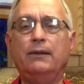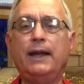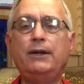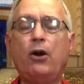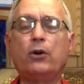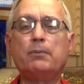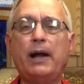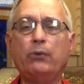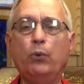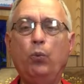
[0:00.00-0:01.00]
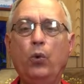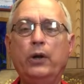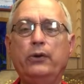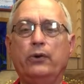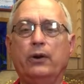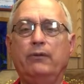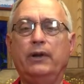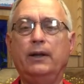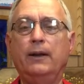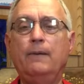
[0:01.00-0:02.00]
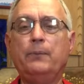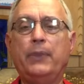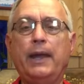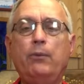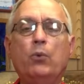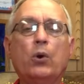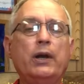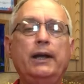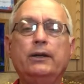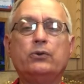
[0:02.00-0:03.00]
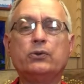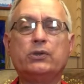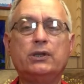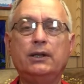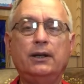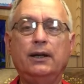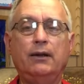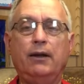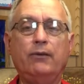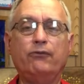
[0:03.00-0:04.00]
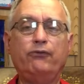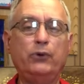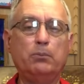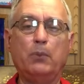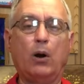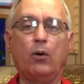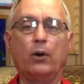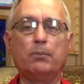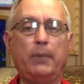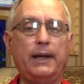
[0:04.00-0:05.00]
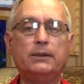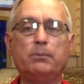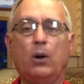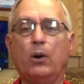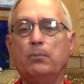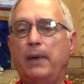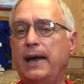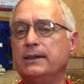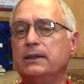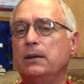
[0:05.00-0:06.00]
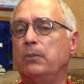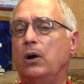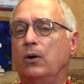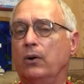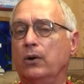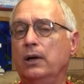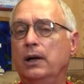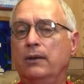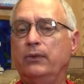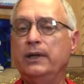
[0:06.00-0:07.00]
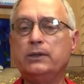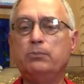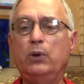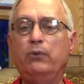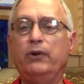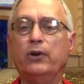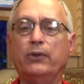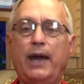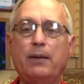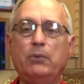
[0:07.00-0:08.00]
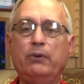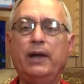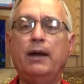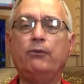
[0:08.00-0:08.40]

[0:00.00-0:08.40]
They talked about the wonder of it. They weren't interested in football or baseball or basketball or this movie or that movie.